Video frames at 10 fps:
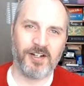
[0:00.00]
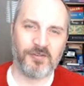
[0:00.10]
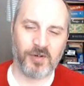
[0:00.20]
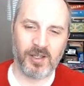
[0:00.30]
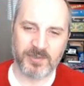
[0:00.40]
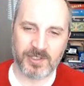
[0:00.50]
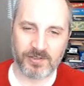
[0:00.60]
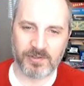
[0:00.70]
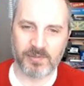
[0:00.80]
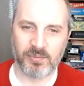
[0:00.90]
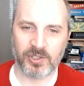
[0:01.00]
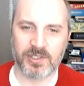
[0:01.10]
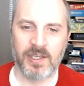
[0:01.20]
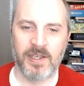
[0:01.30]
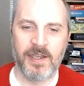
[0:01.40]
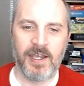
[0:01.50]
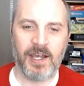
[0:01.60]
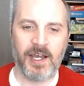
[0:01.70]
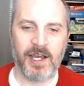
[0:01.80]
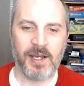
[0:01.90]
Realms, the Drizzt books.
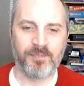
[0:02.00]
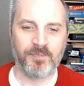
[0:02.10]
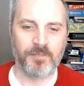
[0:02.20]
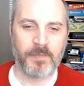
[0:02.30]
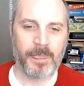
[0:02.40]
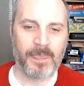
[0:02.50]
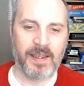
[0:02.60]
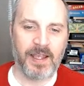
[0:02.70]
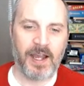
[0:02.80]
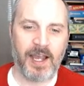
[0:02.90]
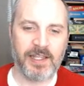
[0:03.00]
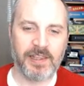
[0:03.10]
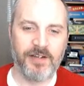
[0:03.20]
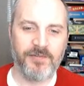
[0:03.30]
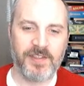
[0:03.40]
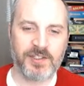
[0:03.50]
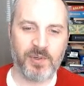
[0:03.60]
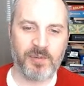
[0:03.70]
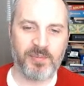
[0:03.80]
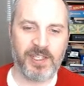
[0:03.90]
I love this
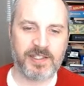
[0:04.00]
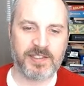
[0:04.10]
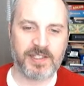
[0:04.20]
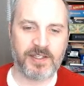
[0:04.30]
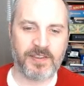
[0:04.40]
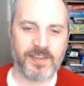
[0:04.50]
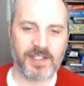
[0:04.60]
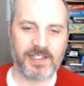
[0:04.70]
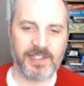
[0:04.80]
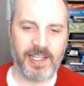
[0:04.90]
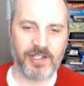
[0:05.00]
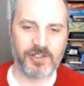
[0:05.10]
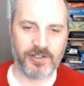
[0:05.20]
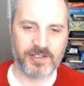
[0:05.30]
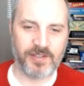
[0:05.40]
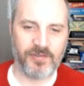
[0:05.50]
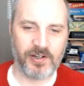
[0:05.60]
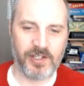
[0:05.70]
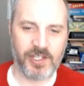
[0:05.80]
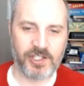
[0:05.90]
one because the Collector is the
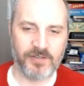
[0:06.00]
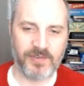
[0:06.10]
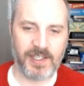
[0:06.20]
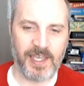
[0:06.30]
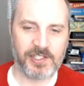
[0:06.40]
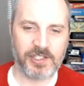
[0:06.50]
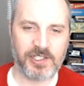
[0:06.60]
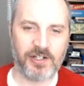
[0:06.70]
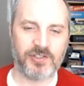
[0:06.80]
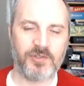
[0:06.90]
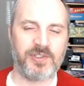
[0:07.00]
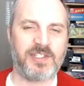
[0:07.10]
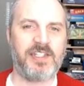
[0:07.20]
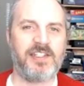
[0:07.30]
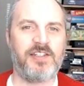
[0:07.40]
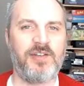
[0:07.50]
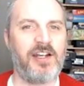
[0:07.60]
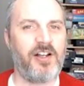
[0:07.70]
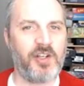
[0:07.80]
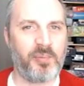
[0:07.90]
variation of the Gadgeteer. So you get
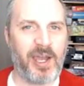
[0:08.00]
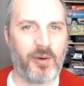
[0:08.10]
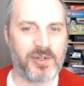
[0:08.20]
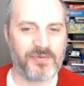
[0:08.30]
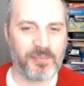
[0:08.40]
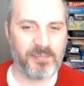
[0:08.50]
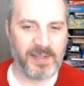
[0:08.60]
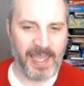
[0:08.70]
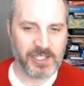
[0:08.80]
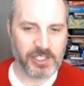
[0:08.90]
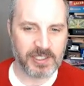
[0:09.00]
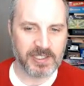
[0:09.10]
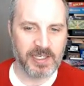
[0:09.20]
all your powers from gadgets,